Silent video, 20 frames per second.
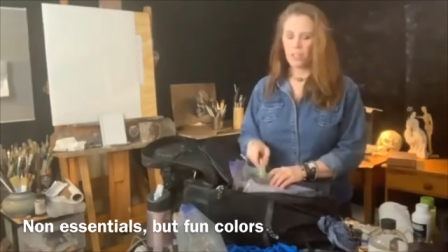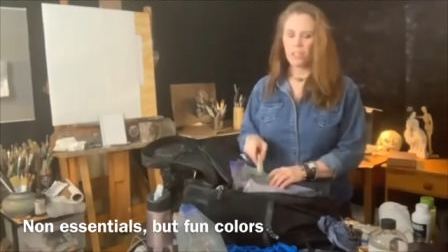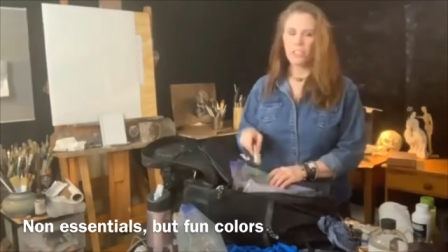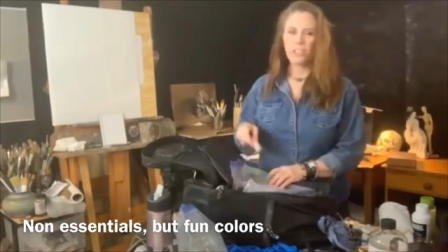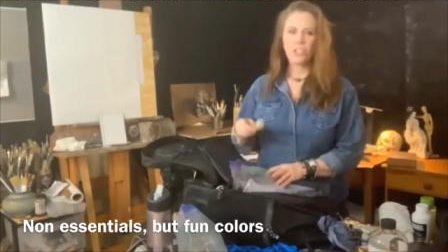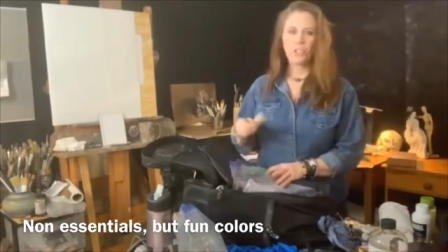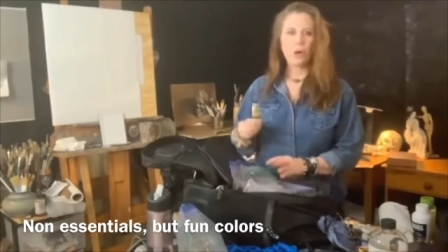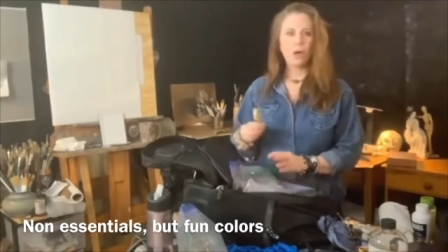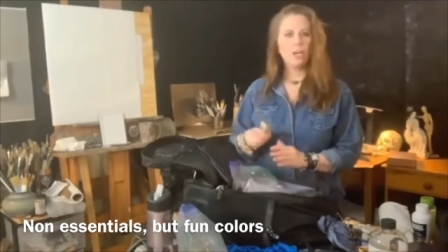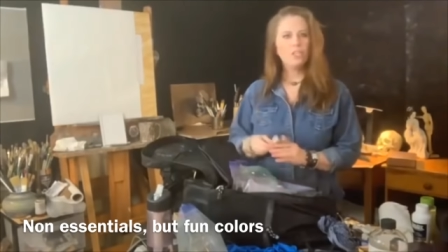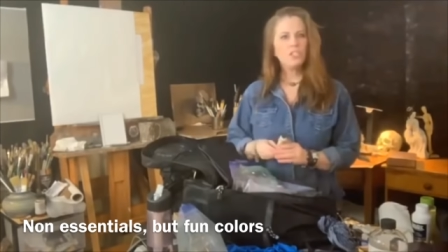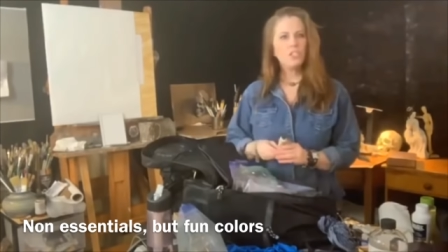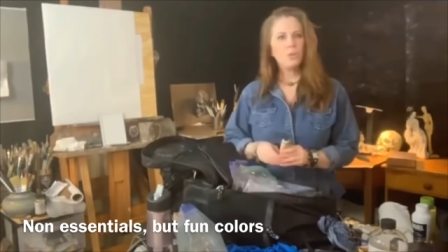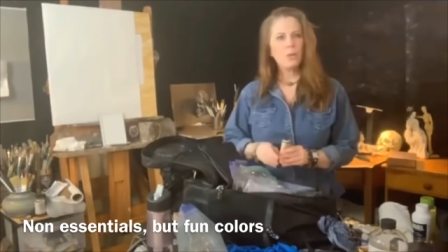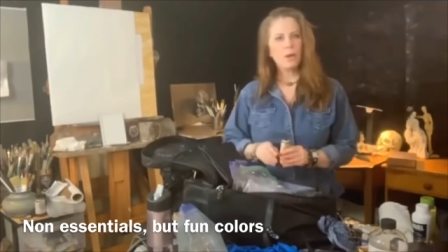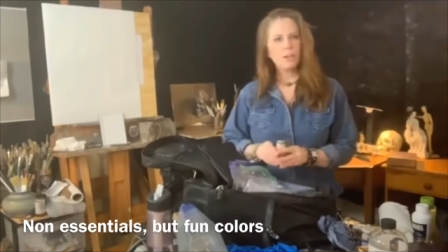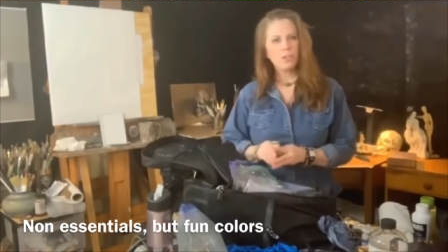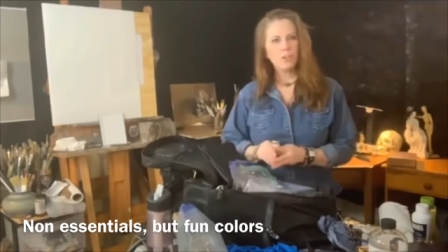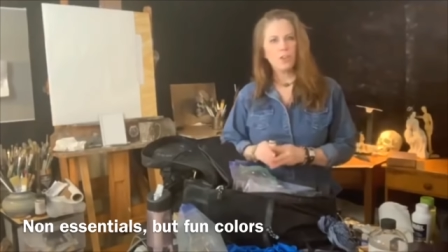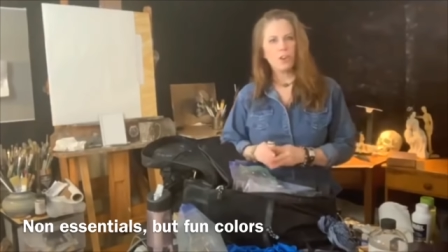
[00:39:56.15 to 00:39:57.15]
So I do
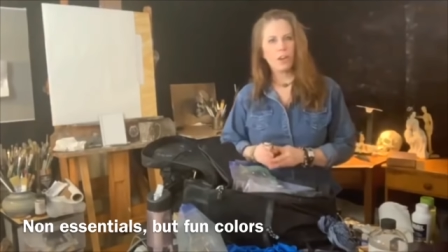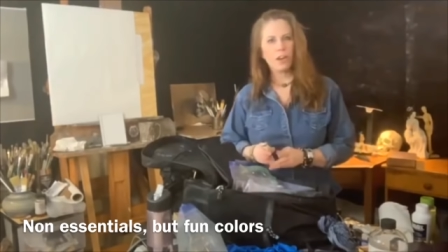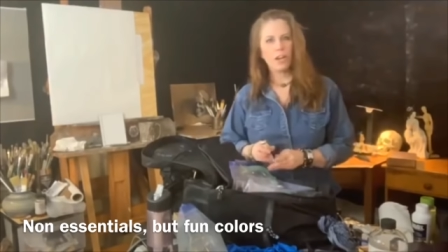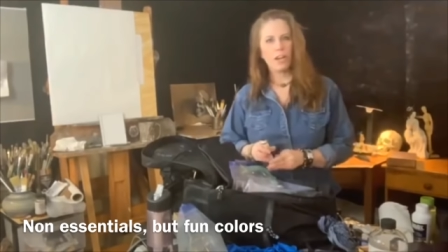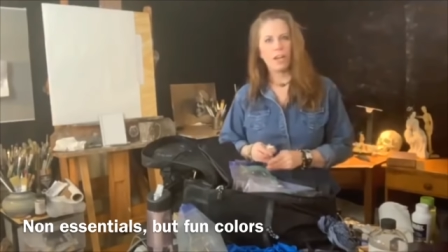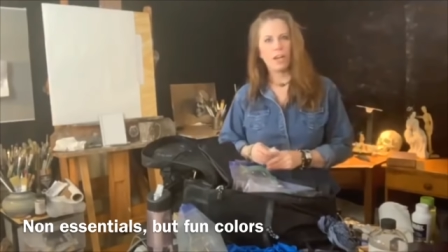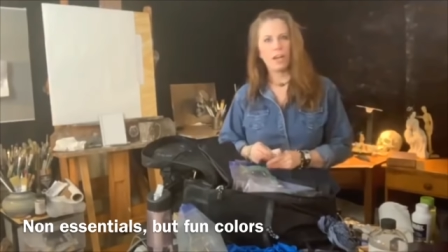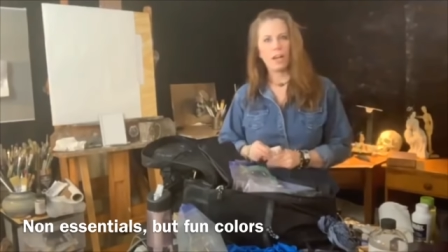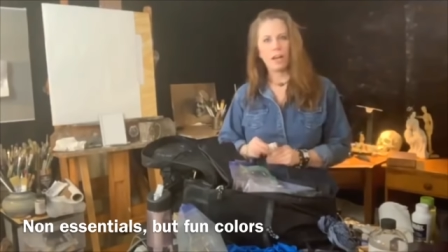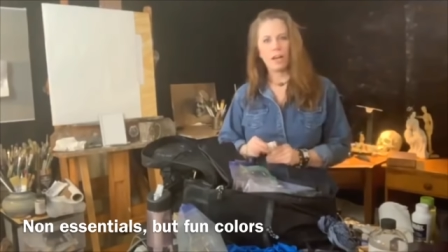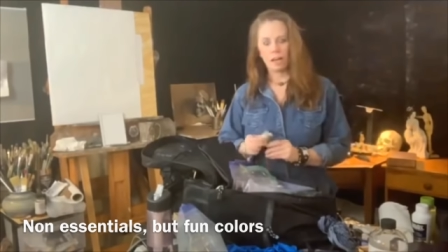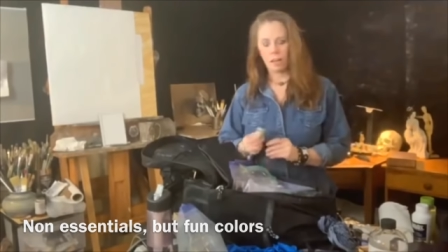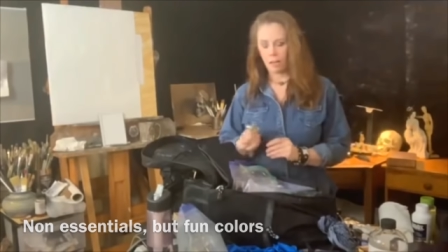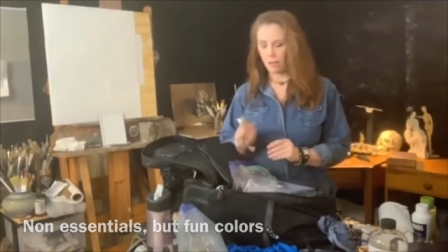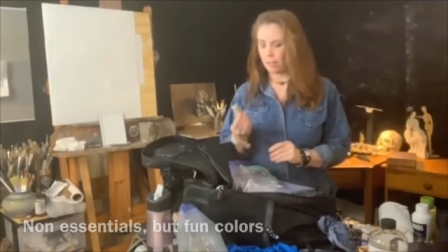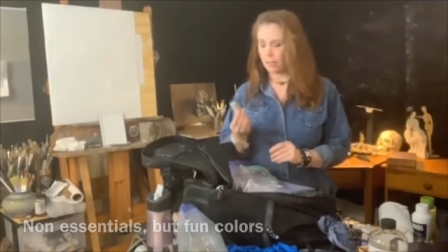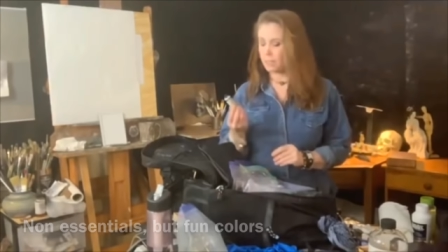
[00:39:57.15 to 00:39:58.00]
want to try uh,